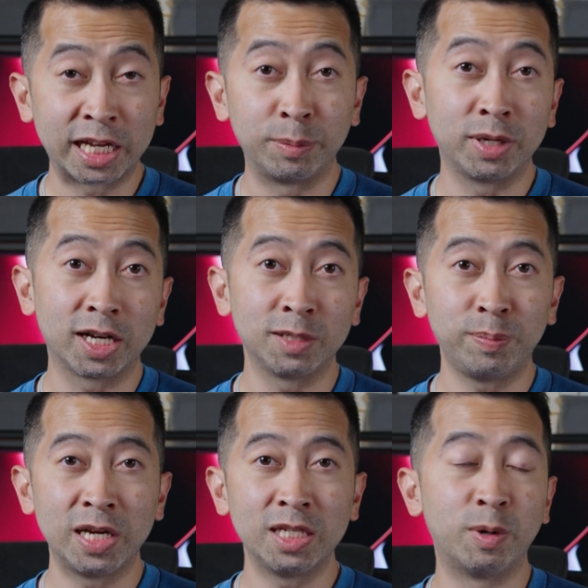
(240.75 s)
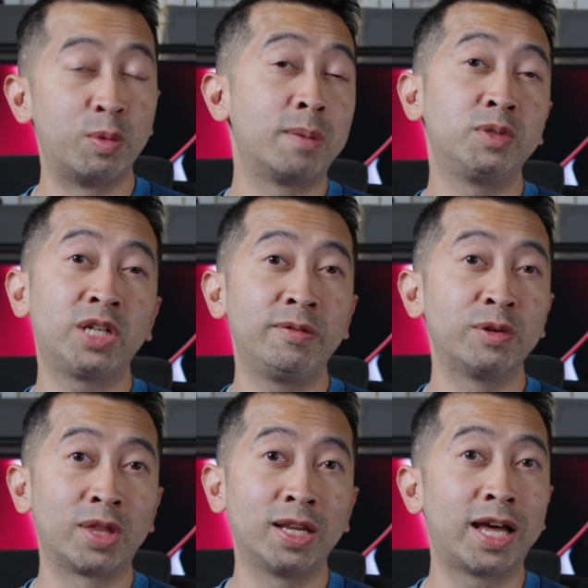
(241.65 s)
take up a lot of space, but when I'm
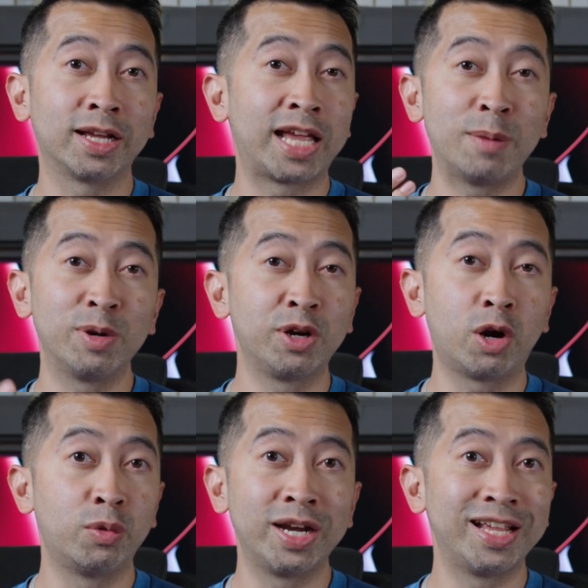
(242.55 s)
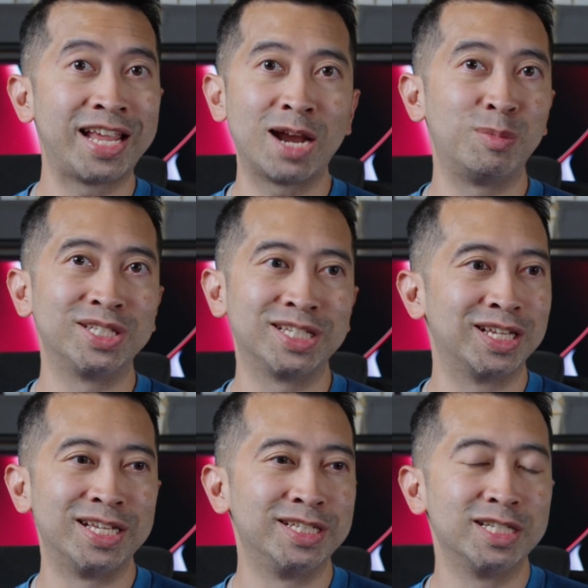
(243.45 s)
traveling with a lot of camera gear already, cameras,
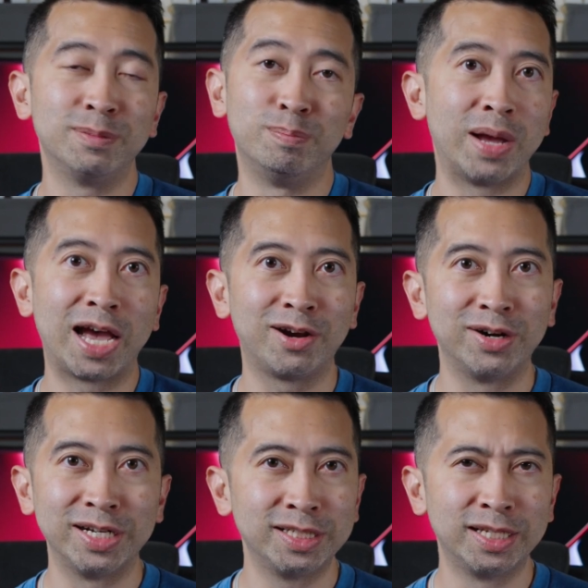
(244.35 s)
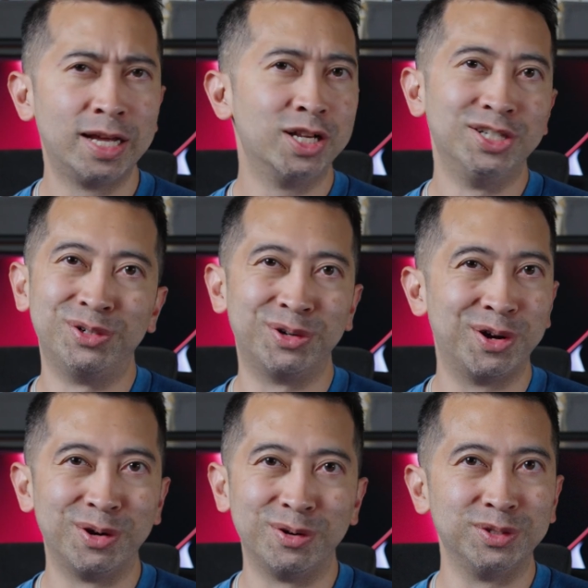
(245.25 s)
lenses, batteries,
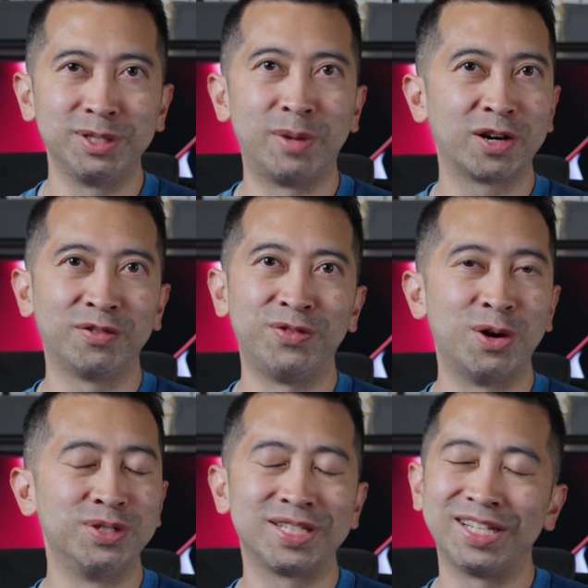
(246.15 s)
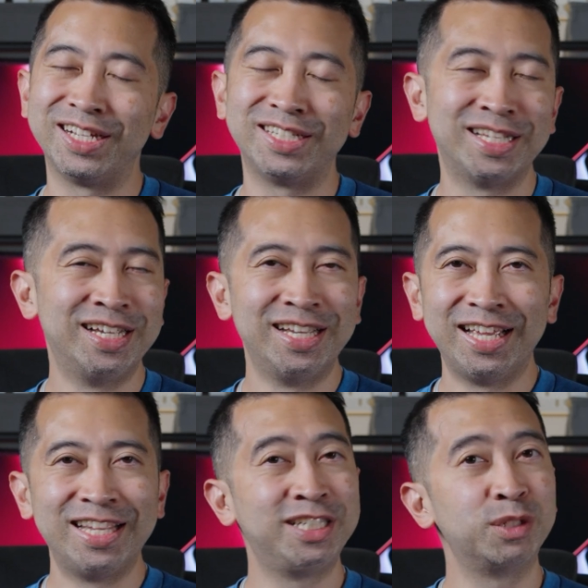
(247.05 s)
drones, microphones, lights,
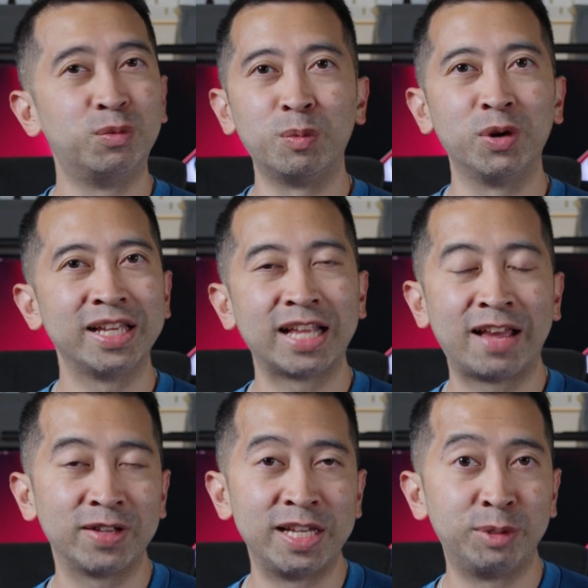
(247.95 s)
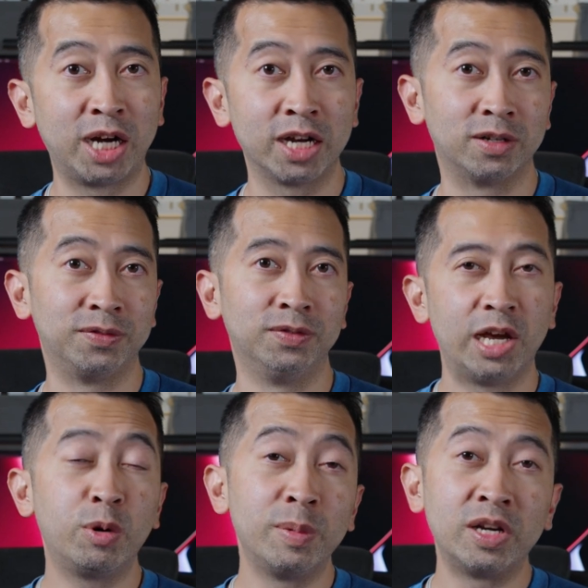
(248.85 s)
it's just one more thing that I have to keep track of.
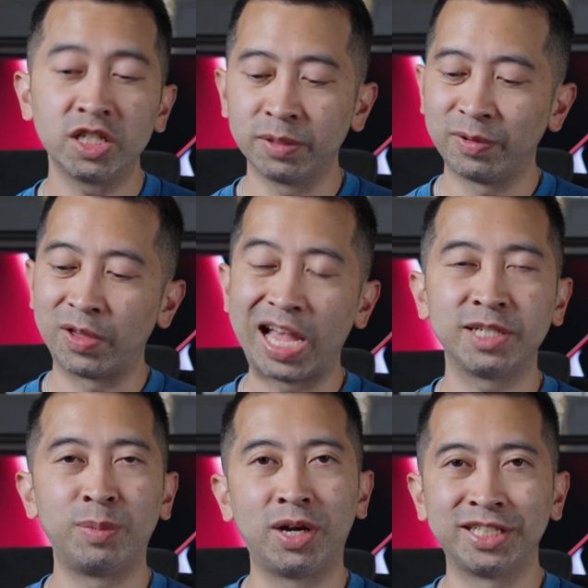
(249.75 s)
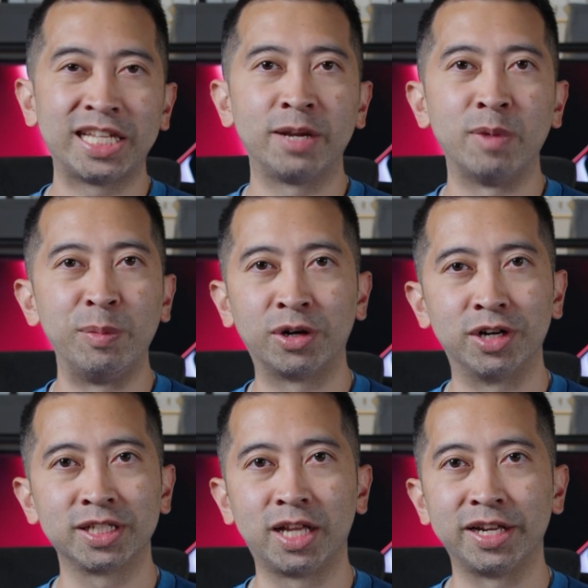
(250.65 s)
It would have been awesome if the action pod just had a memory
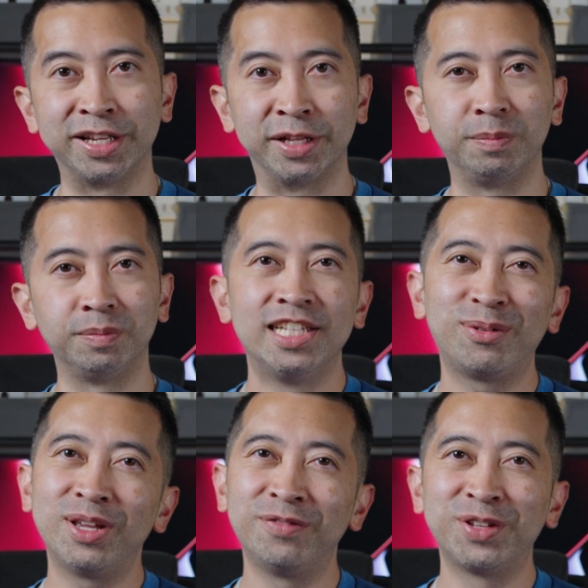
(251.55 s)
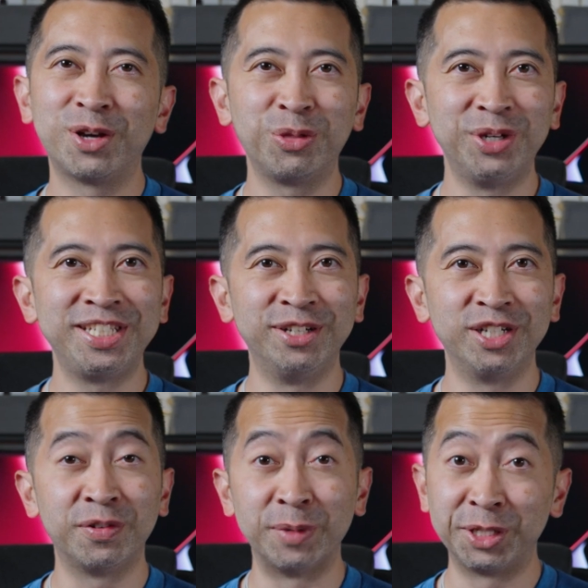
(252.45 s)
card slot in it. So I love the GO 3
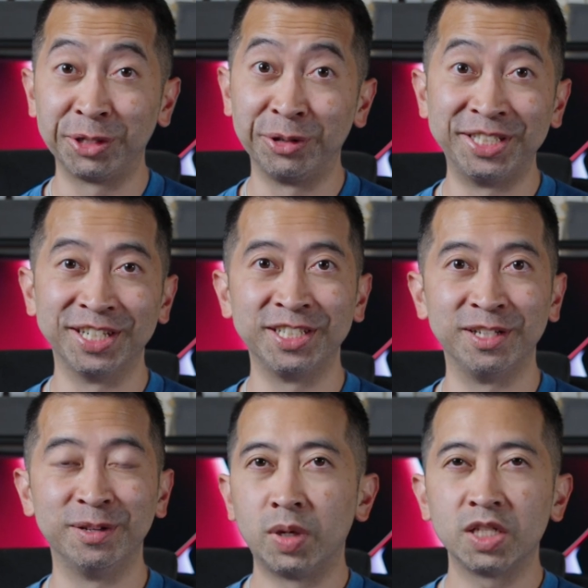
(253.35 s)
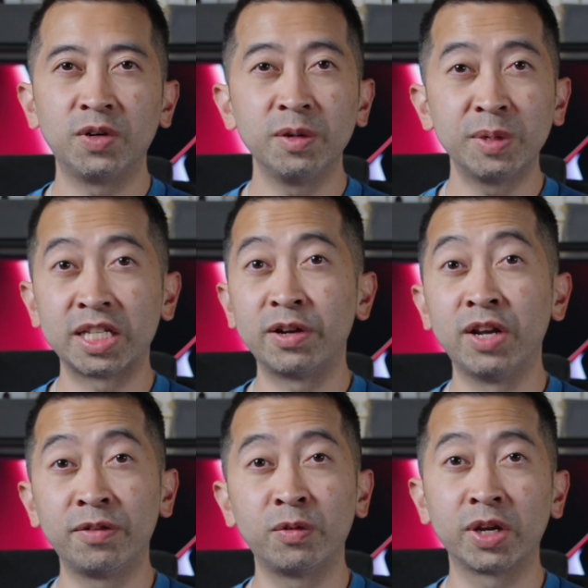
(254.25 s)
series from Insta360, but it's funny because I
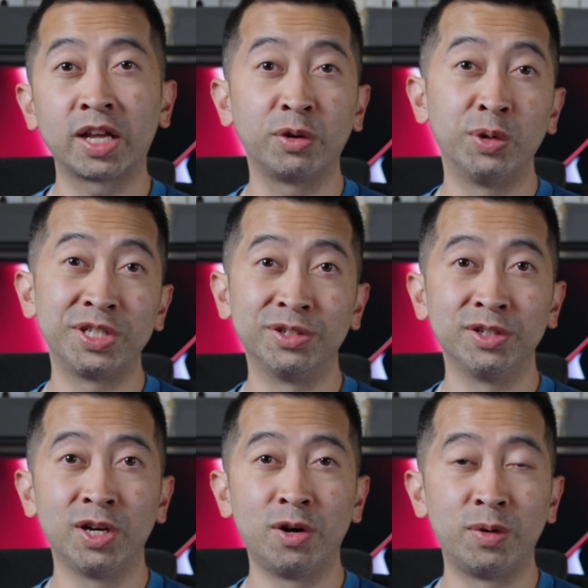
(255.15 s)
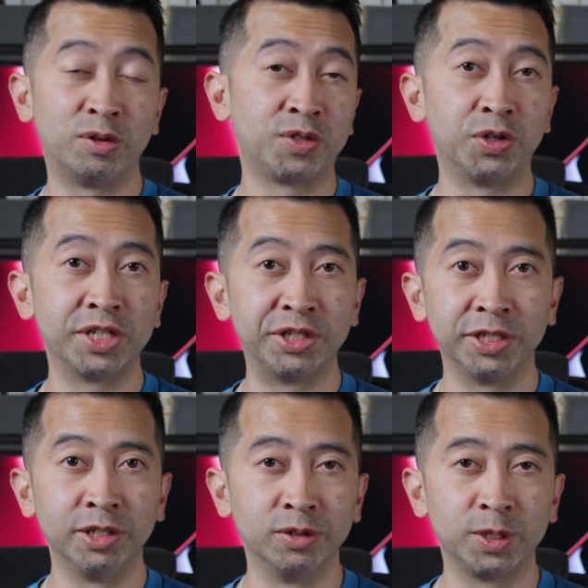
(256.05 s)
never would have got the original GO when it was first
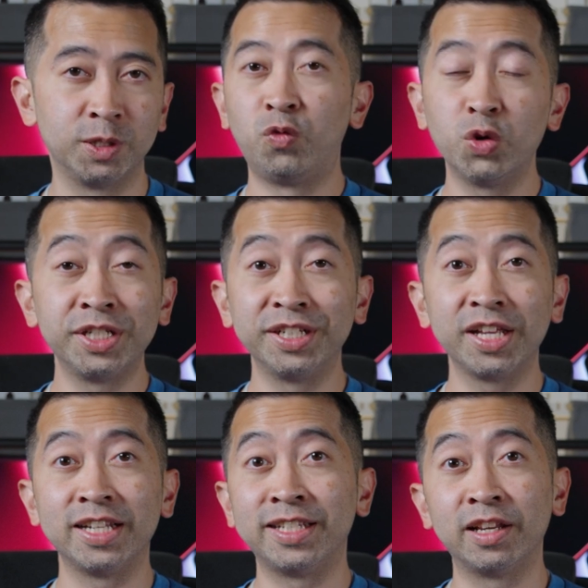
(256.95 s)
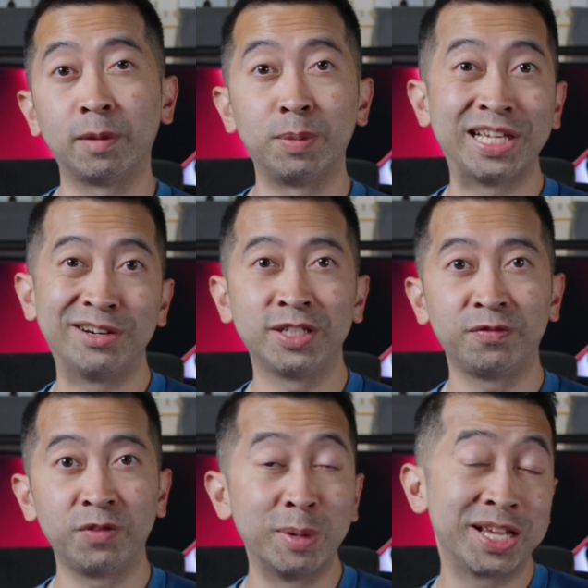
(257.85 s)
introduced. Fortunately, I attended a potato
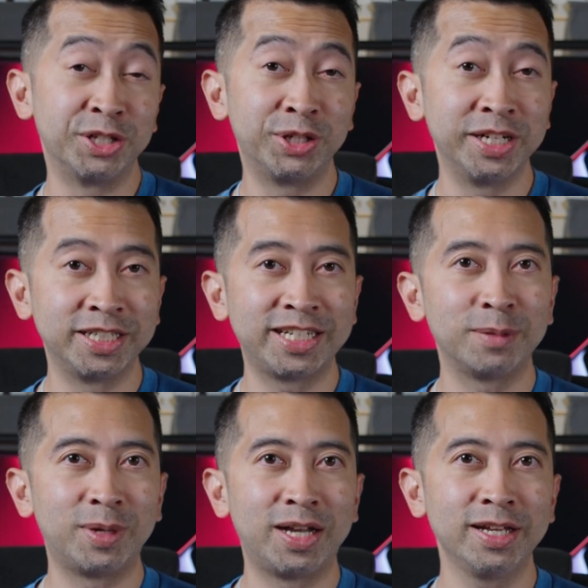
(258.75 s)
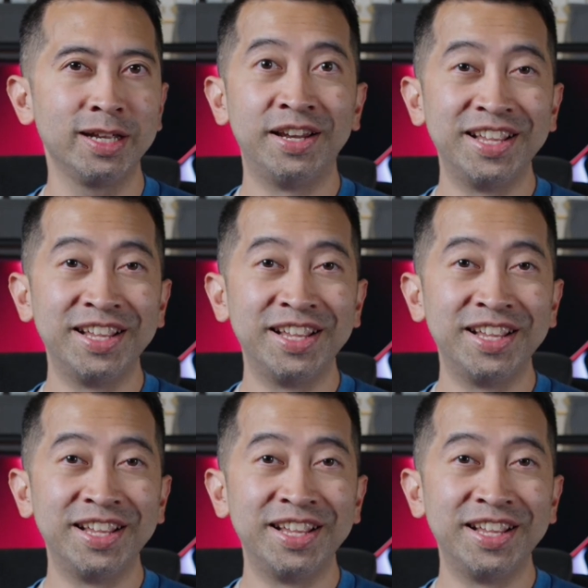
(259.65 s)
jet filmmaking treat in Chiang Mai, and